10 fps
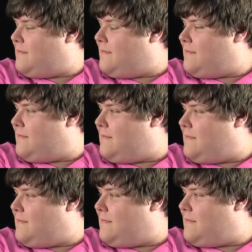
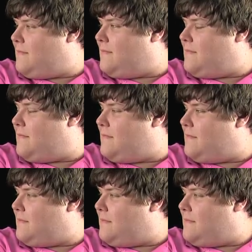
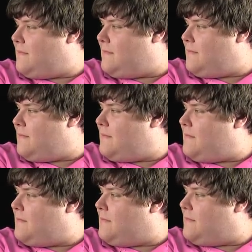
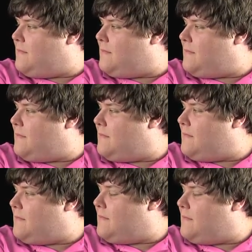
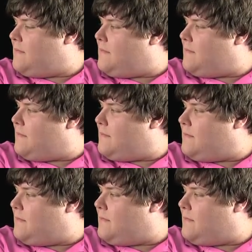The person shown says nothing.